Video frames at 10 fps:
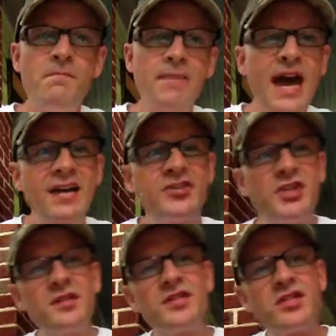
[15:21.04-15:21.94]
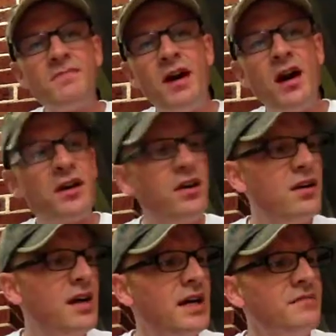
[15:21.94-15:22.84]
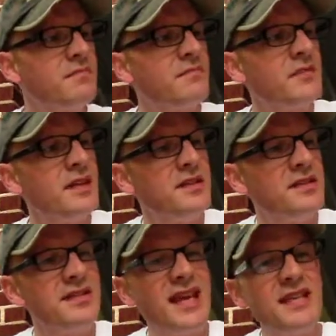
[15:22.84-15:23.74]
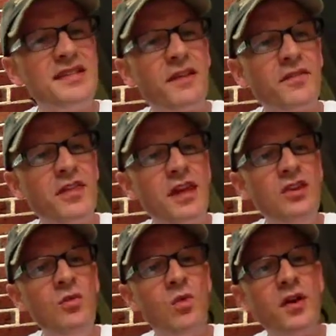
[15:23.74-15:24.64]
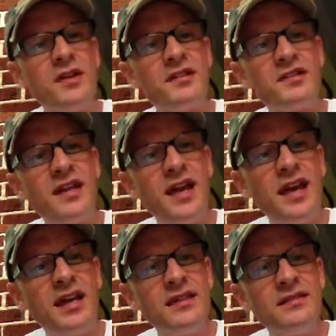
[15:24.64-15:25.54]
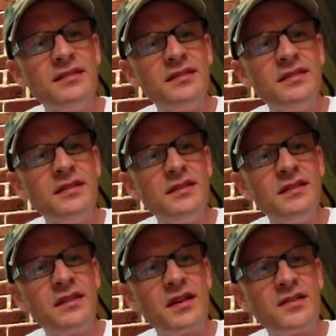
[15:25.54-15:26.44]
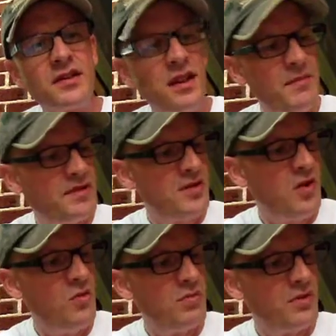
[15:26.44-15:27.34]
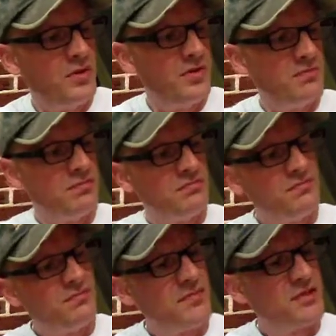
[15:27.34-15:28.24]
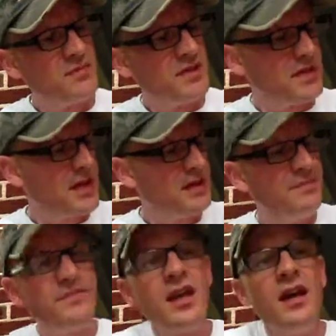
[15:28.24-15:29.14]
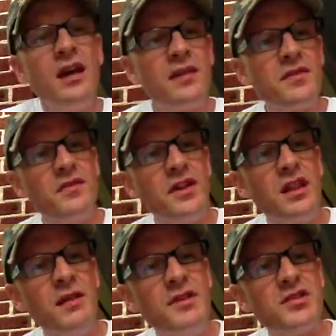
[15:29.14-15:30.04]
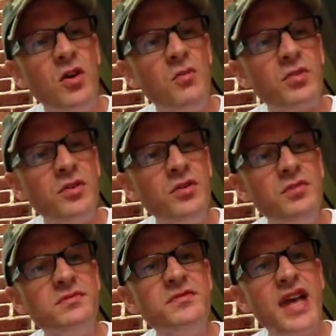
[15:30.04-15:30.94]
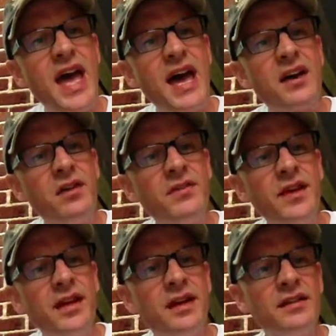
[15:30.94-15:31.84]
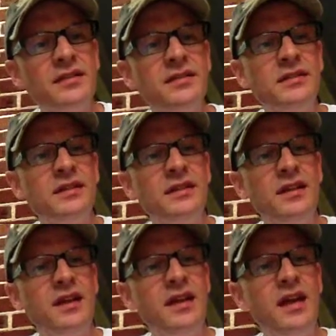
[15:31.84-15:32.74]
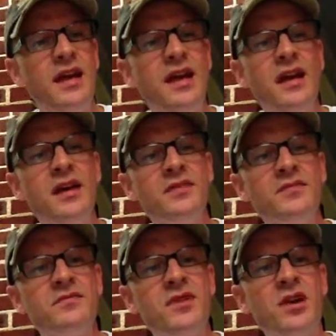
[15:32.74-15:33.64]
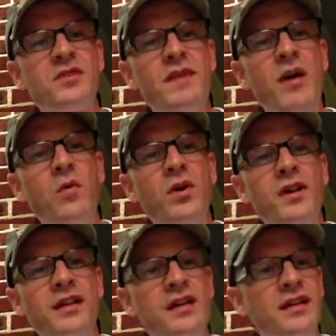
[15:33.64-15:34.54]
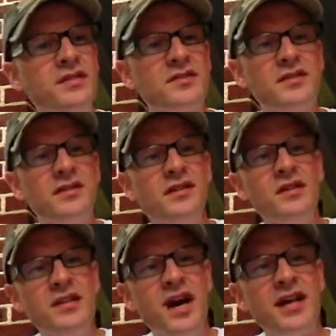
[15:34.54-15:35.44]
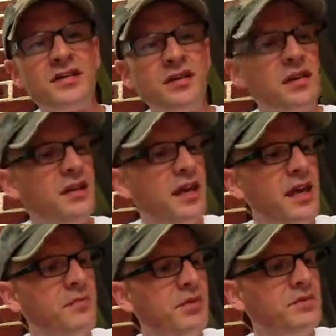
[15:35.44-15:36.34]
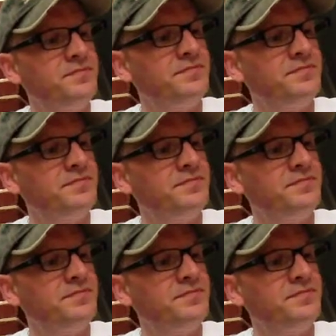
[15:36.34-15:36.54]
packaging, spot on, says everything you want it to say. Got the Clements Homebrew, there's a mosquito, the Clements Homebrew tag on there, and talks about what it is. Nice looking label.